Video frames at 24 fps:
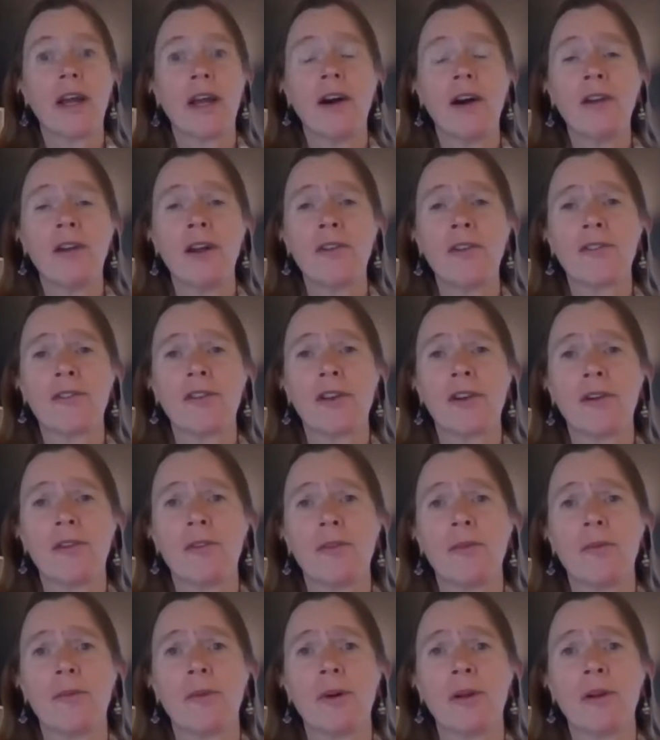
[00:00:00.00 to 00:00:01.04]
I'll also,
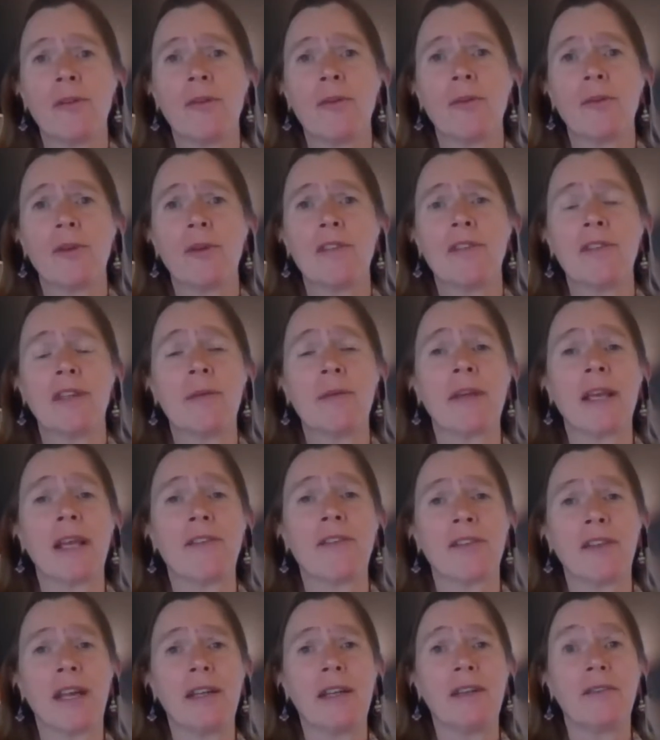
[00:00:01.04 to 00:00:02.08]
when Tim gets
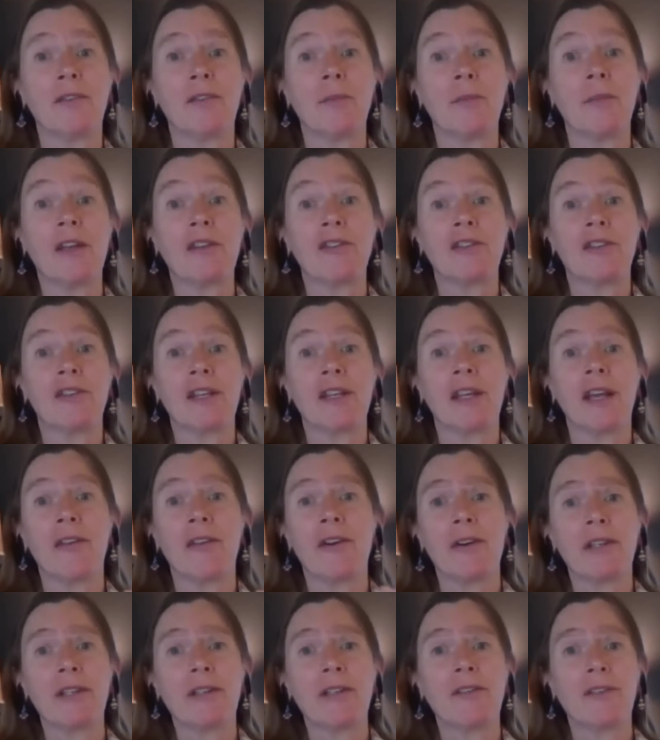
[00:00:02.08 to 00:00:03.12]
that information
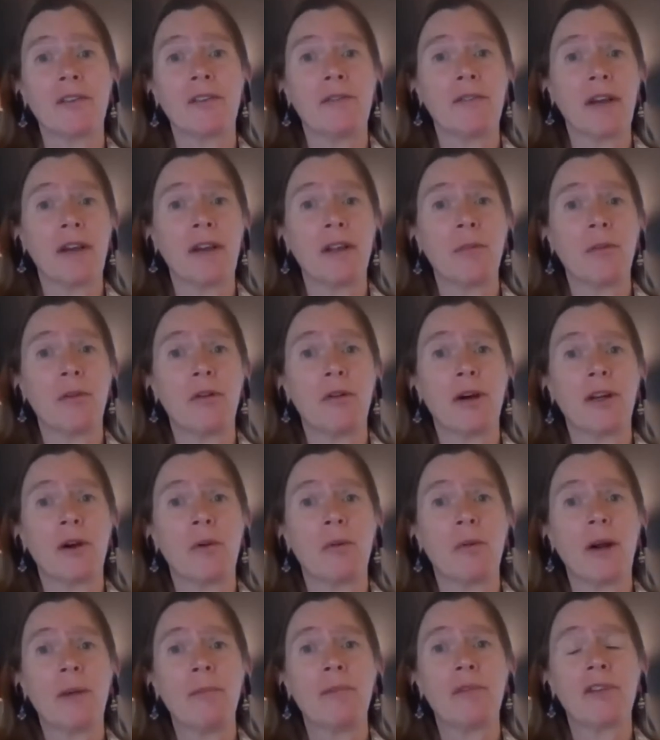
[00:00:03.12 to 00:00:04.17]
together and it's available on our
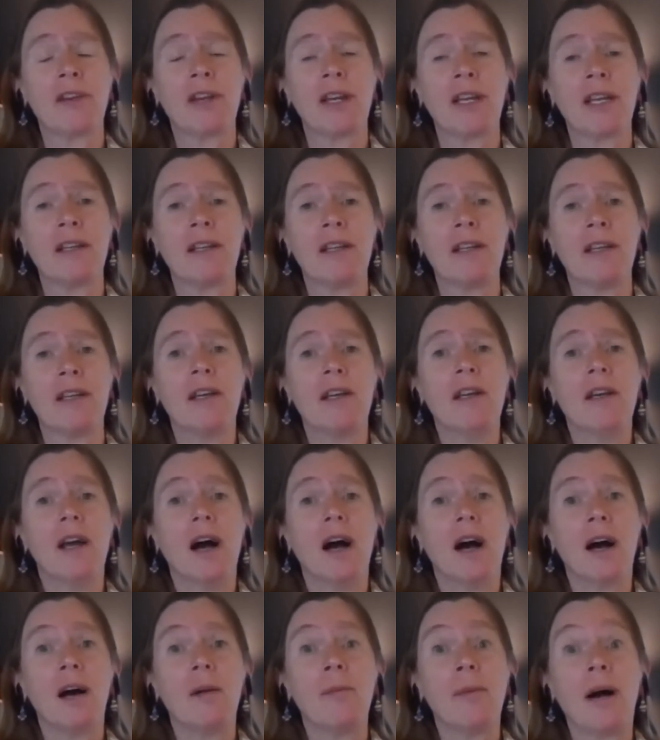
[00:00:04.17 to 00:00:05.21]
website,
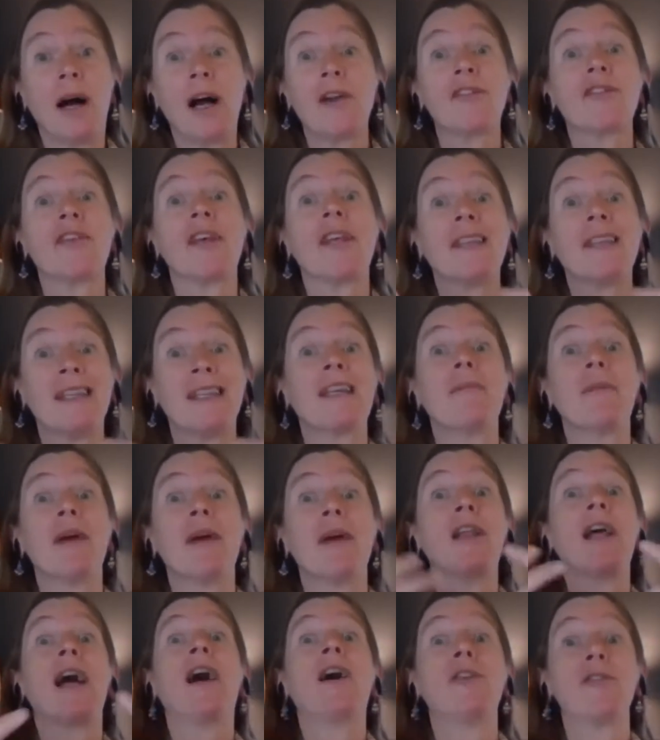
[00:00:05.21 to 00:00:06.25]
I'll send an
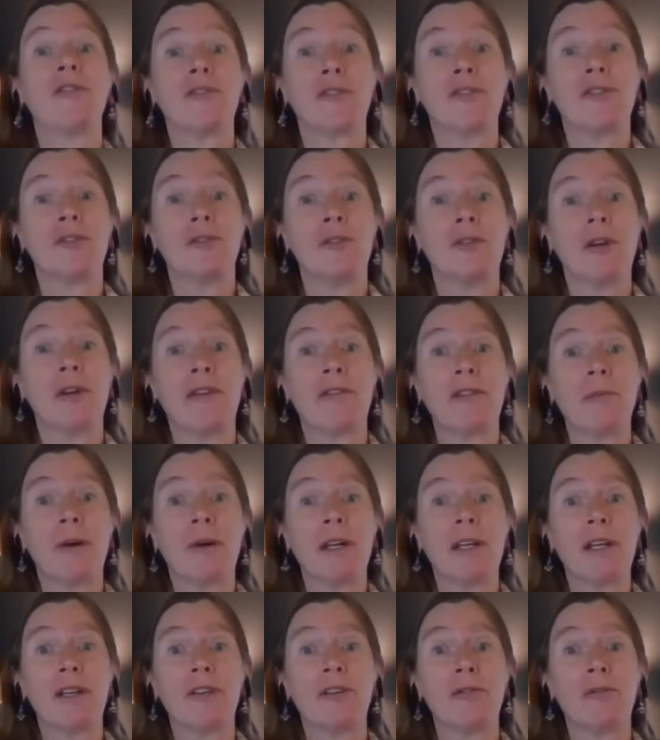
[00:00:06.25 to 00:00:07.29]
email out to
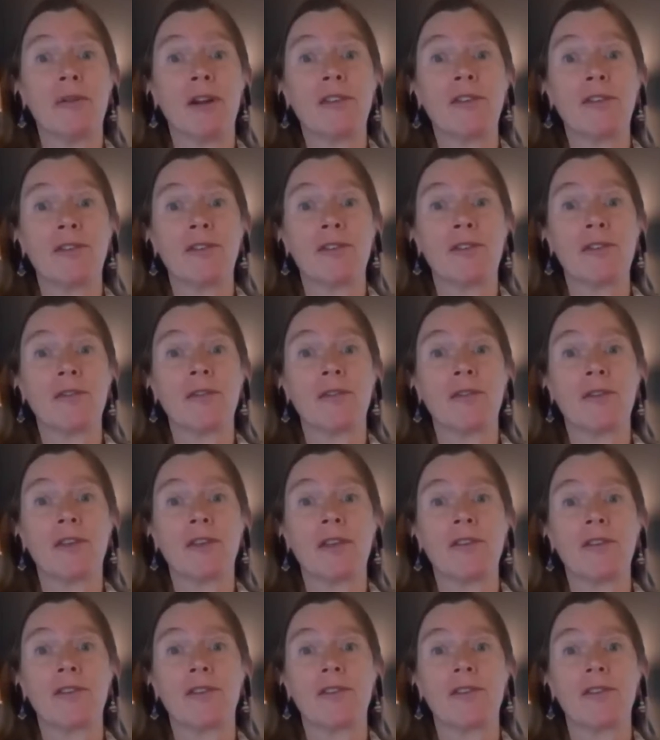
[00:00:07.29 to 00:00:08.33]
everybody who registered for
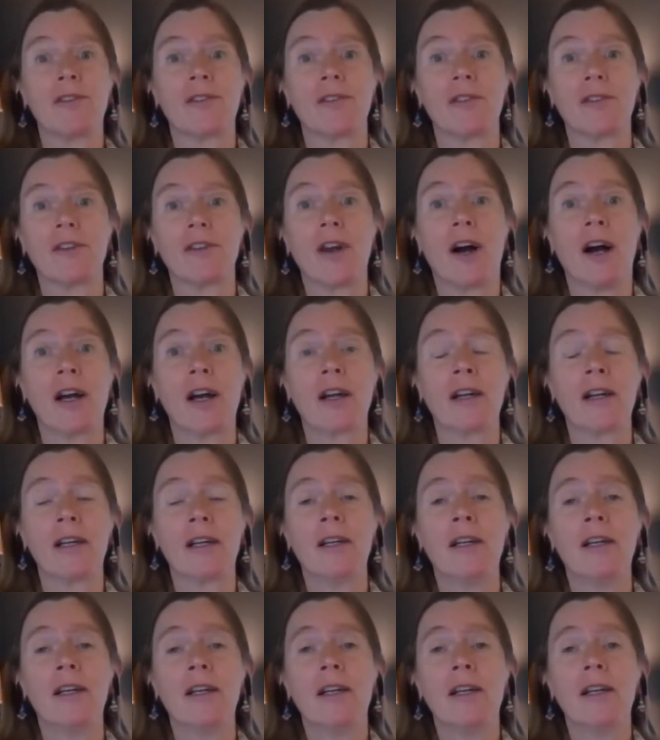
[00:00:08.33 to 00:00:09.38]
this talk
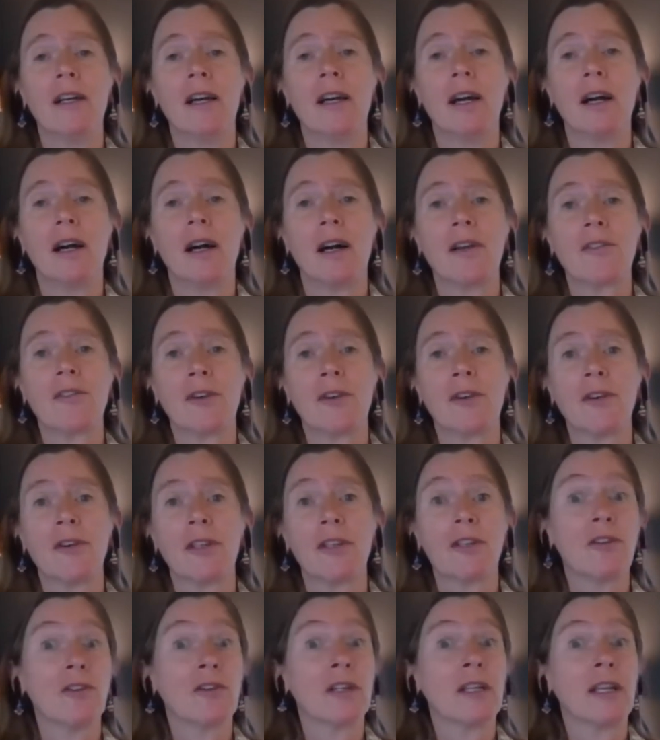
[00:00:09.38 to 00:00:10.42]
so that
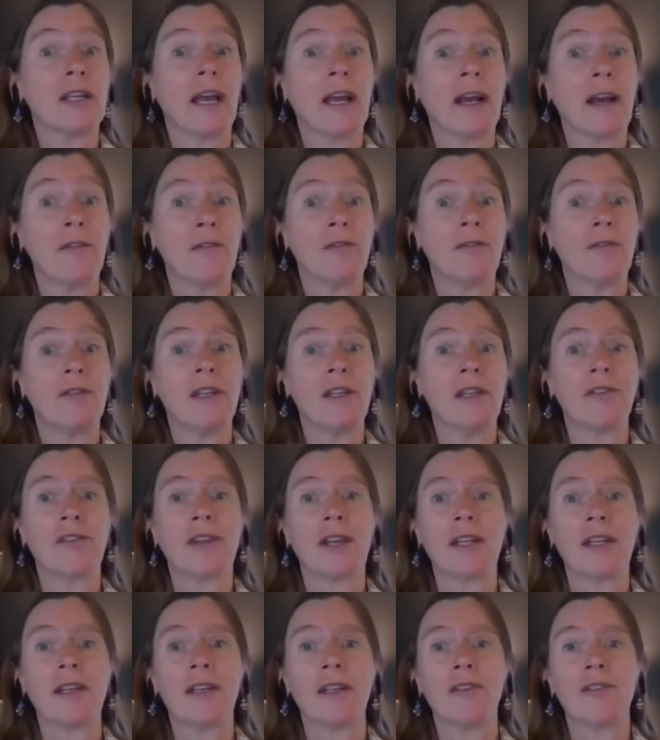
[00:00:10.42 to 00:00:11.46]
you can have
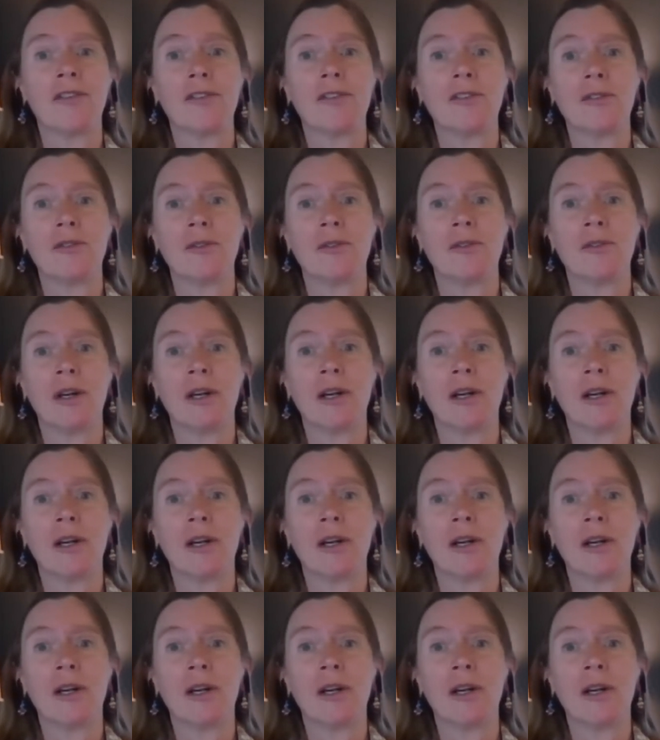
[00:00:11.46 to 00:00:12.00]
insight into